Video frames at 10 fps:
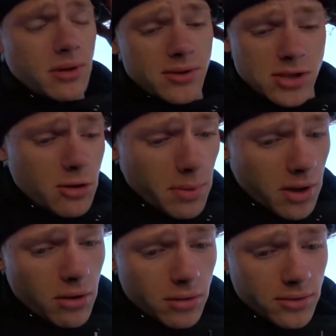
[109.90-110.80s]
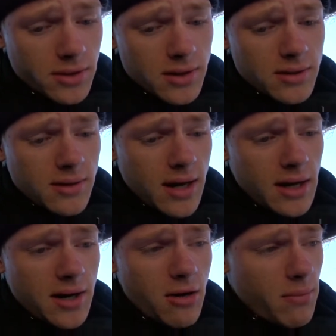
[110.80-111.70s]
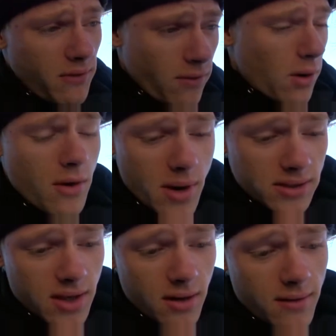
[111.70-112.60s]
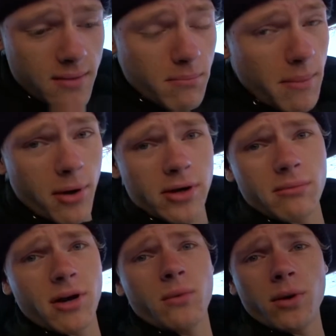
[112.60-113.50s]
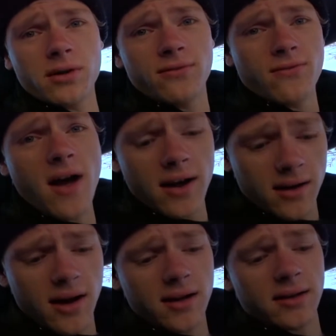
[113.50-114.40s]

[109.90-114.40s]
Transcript: it was super cold, and I know before I went there, my parking brake worked fine. I could